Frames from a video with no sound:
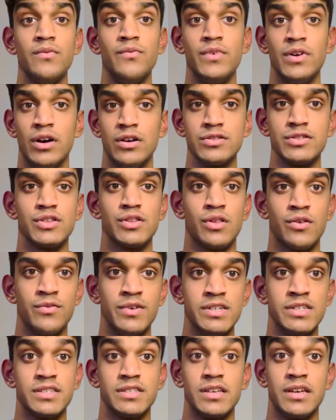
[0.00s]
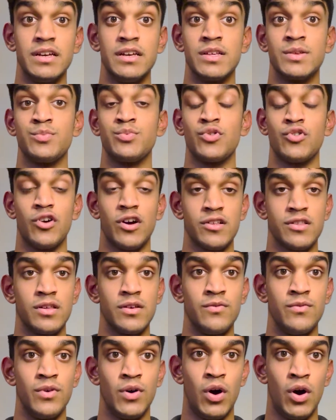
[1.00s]
The answer to this is
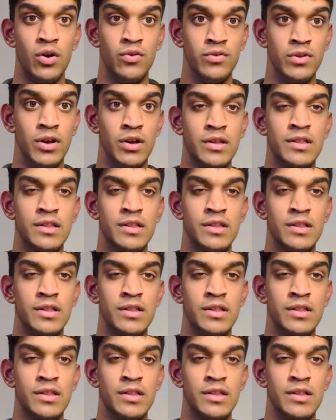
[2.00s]
progressive overload,